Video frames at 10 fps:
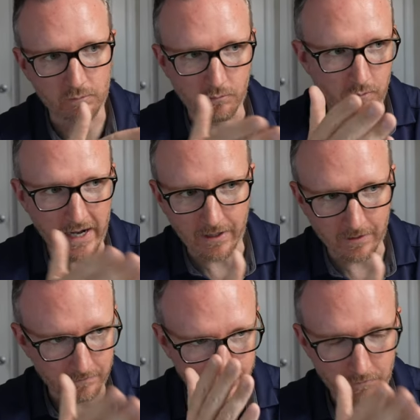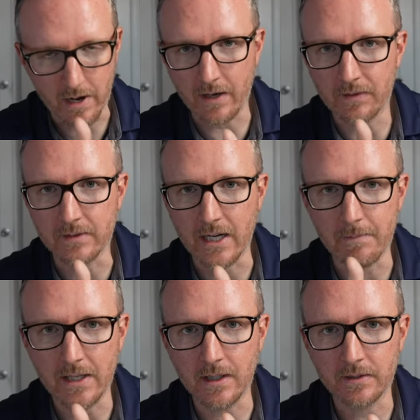right on the side of
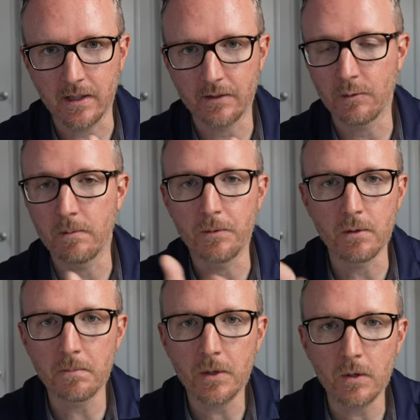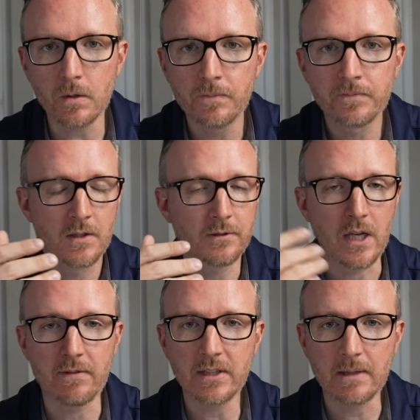my desk connected to a boom pole. So
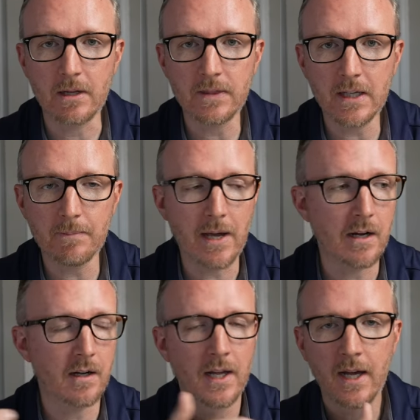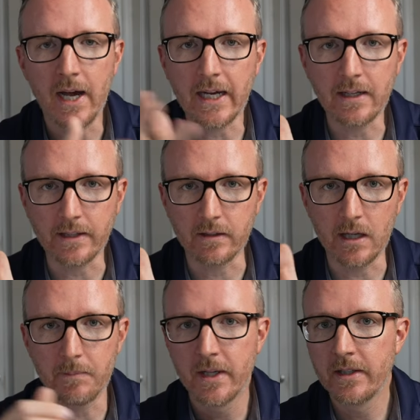every time I think about it, I connect it
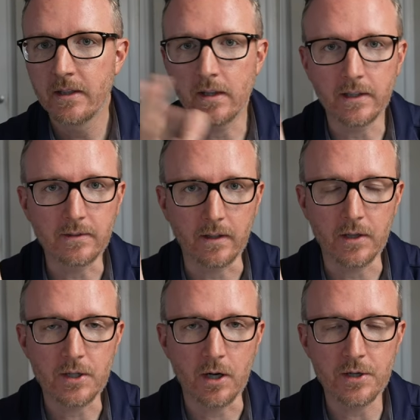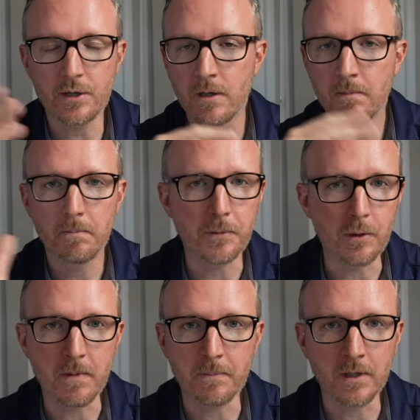up, let it sit on the charger,
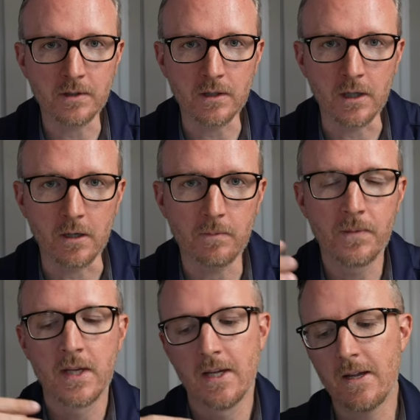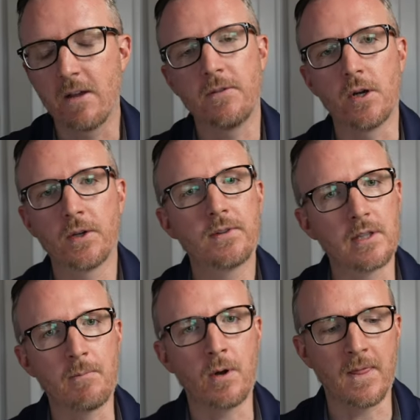boom, I'm good to go. If you're
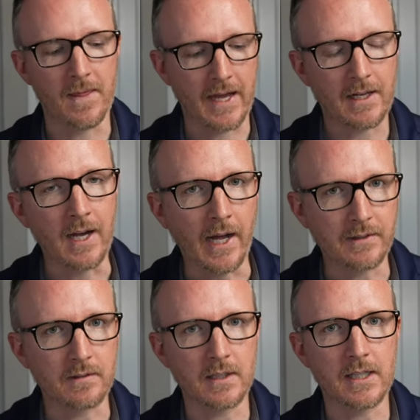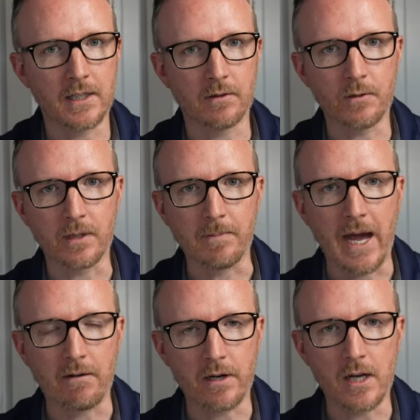someone that constantly is losing
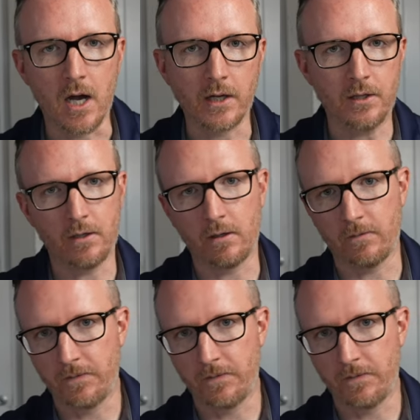battery on your